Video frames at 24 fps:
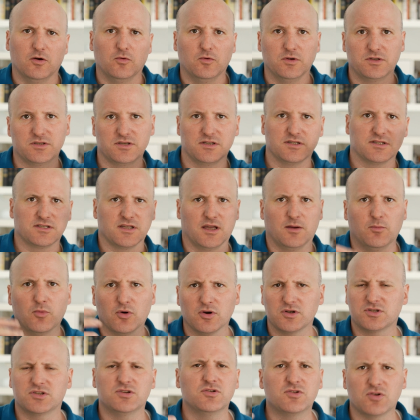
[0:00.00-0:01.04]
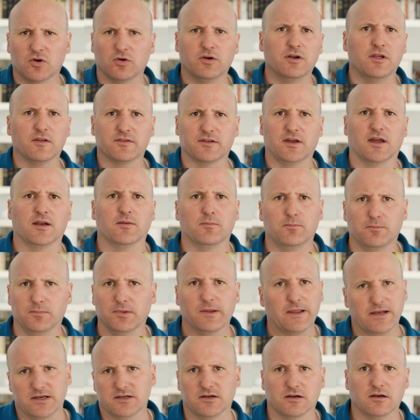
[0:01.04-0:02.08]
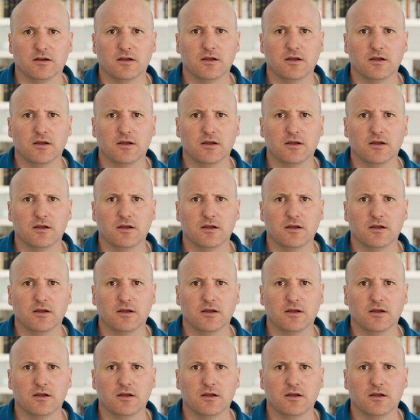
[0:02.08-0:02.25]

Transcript: which is more tutorials on Blender.